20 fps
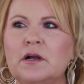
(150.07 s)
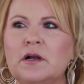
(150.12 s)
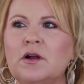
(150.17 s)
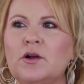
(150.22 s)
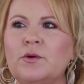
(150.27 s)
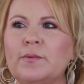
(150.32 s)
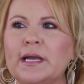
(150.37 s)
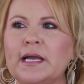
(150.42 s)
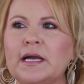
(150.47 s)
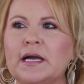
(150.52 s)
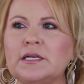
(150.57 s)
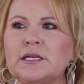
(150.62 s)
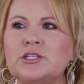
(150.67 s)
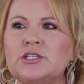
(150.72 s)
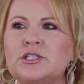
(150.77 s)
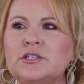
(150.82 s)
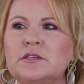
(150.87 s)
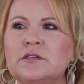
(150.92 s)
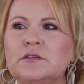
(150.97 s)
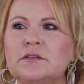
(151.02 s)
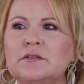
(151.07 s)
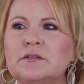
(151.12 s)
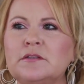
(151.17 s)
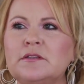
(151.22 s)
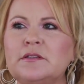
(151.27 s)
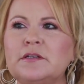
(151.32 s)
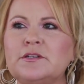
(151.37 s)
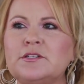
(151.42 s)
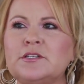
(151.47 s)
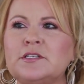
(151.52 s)
Oh my gosh,
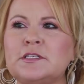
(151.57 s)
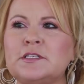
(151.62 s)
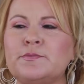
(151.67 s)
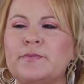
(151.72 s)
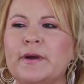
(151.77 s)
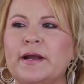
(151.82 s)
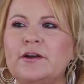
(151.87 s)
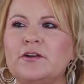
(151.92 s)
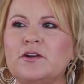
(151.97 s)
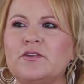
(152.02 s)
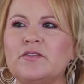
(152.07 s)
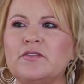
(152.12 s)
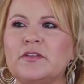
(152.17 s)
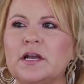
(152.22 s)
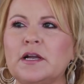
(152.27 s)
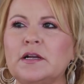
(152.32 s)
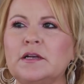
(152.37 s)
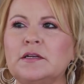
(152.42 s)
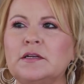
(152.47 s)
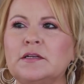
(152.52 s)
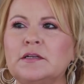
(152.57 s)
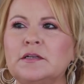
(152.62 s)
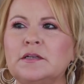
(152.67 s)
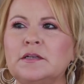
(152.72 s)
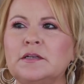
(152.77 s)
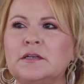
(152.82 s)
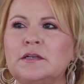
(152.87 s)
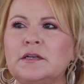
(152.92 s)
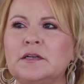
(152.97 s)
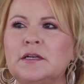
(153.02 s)
there's a spider over there.
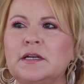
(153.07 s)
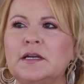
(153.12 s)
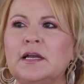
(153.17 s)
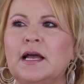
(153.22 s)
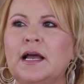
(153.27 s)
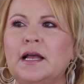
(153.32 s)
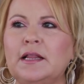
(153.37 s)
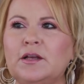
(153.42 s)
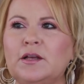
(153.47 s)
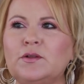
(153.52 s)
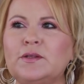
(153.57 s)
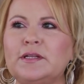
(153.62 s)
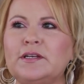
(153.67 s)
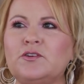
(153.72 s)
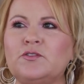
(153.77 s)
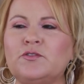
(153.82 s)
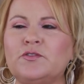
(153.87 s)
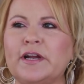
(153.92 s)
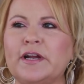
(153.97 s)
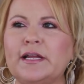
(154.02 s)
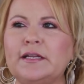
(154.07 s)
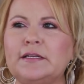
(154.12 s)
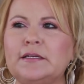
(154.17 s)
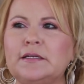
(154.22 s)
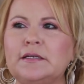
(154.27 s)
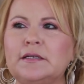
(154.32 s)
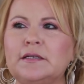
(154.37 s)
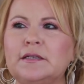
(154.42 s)
Hello, little friend.